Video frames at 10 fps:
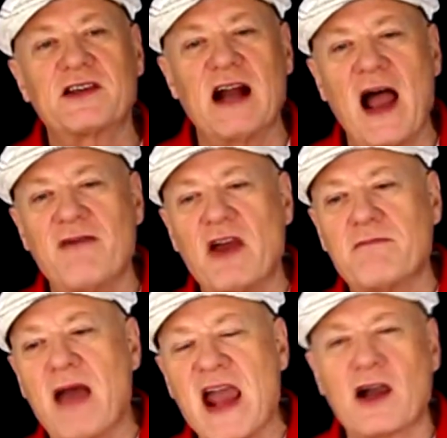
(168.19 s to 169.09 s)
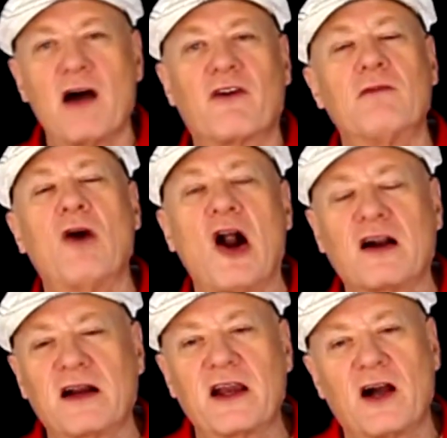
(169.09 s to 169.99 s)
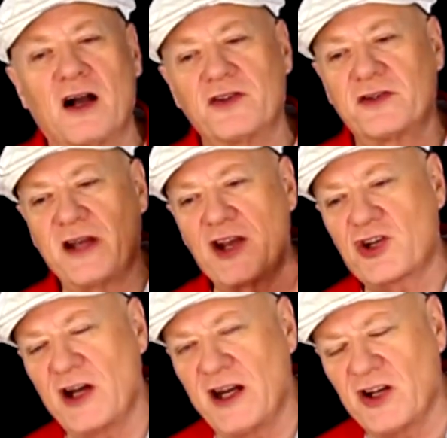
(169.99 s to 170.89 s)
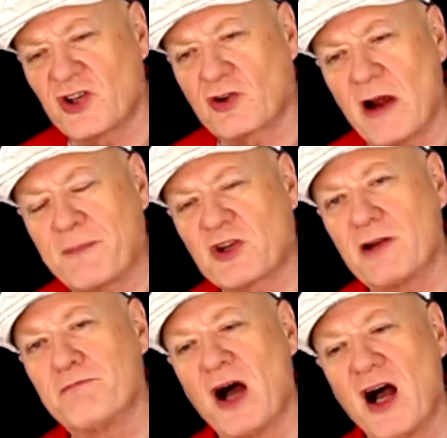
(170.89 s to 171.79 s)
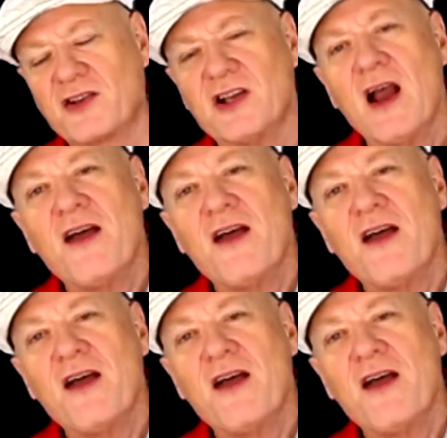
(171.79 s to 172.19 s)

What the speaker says: And I have a makeover marketing consultation in description box.